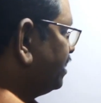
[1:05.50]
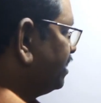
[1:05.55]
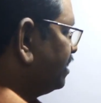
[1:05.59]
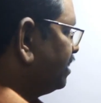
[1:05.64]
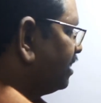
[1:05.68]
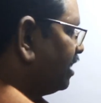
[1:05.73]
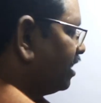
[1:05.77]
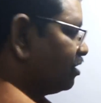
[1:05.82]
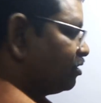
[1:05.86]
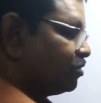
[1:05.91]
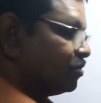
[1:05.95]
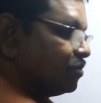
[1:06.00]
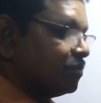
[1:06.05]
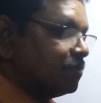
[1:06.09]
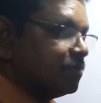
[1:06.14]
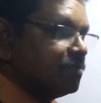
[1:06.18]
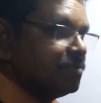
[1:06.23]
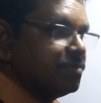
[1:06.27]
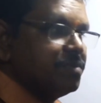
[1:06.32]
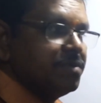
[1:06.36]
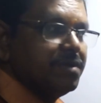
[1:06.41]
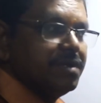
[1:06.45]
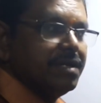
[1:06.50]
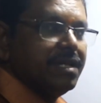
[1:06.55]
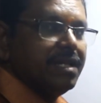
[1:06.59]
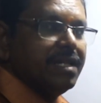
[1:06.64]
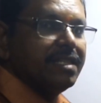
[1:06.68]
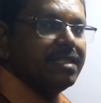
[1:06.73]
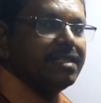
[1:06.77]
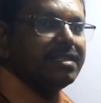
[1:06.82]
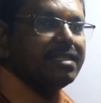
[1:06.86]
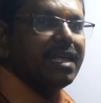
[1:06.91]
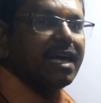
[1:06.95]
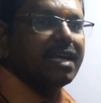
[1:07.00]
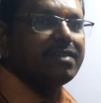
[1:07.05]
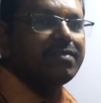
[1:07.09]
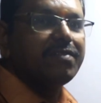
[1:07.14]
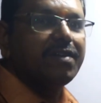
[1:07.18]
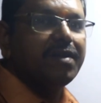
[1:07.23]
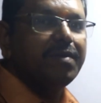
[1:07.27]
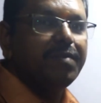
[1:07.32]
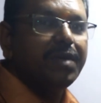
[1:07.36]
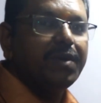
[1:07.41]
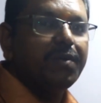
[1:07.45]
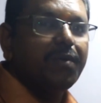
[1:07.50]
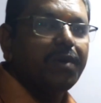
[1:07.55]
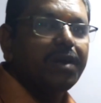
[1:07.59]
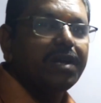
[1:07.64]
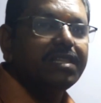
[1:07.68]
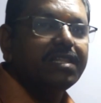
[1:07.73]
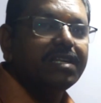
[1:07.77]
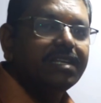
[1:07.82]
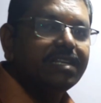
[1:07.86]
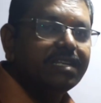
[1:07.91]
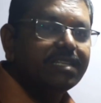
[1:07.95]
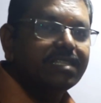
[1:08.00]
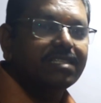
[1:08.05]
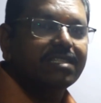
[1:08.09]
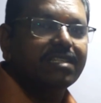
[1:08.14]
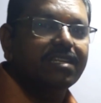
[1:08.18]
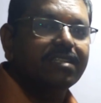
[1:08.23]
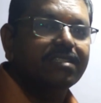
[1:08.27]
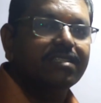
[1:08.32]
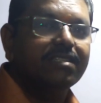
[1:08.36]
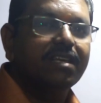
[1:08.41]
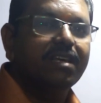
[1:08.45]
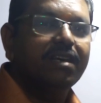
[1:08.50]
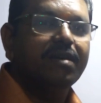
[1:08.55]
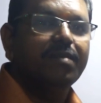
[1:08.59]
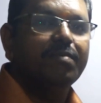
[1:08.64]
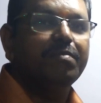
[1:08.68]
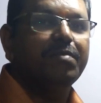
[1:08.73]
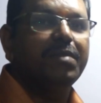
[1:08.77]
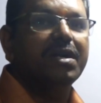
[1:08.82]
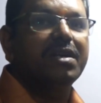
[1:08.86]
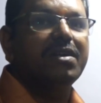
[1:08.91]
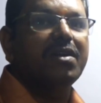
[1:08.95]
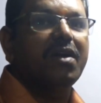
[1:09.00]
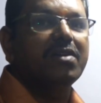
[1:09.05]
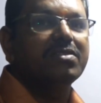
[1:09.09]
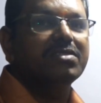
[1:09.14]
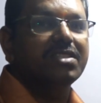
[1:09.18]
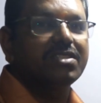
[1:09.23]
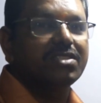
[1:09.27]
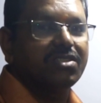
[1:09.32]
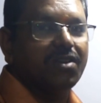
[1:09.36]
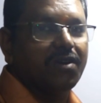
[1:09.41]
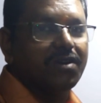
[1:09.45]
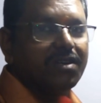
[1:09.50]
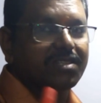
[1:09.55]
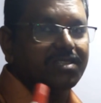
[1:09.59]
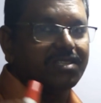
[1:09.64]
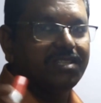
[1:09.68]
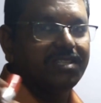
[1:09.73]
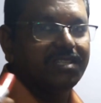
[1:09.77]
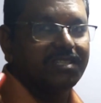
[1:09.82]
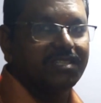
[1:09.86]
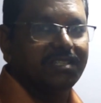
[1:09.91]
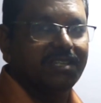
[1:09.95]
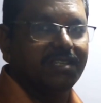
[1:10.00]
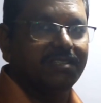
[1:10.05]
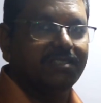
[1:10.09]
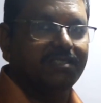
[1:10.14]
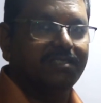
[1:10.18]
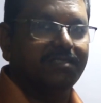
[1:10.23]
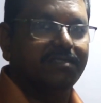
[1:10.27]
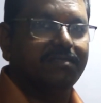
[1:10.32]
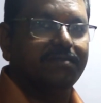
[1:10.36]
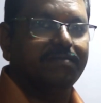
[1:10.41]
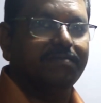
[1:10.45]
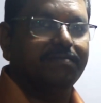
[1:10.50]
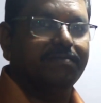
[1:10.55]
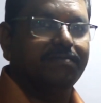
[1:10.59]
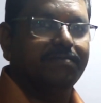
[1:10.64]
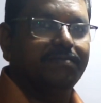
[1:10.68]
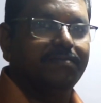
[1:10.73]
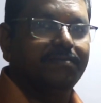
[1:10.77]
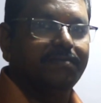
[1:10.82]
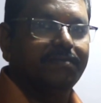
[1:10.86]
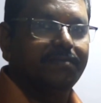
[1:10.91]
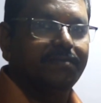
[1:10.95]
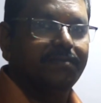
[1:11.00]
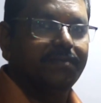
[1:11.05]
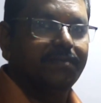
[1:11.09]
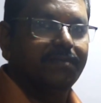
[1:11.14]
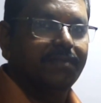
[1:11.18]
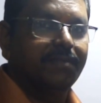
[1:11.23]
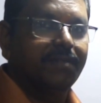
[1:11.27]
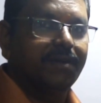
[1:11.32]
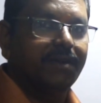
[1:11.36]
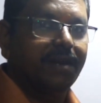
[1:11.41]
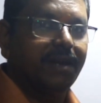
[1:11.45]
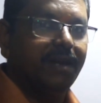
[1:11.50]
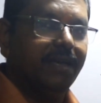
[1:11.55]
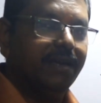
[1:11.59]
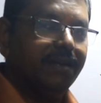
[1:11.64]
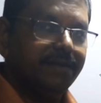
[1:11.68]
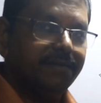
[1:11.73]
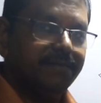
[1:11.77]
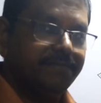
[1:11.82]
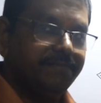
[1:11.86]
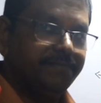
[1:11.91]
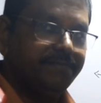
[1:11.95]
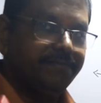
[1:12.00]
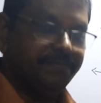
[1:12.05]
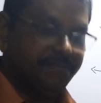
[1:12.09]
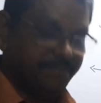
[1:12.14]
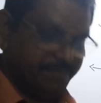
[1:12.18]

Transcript: line L2, that will be only the distance but not the shortest distance. Clear?